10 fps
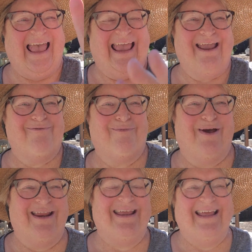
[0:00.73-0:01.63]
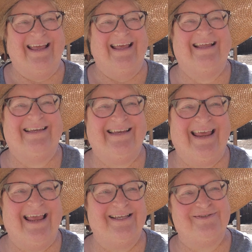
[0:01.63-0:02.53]
Hey everybody,
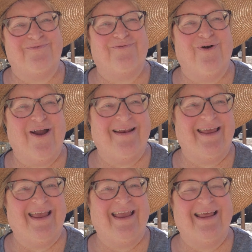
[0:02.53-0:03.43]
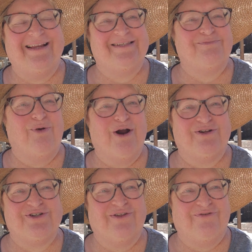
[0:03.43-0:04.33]
today is Friday. It is
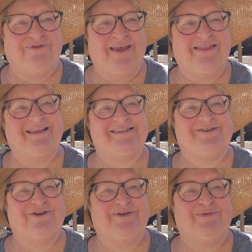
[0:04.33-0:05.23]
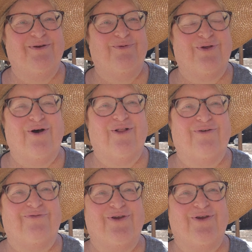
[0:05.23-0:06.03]
March the 5th. It's good to be with all of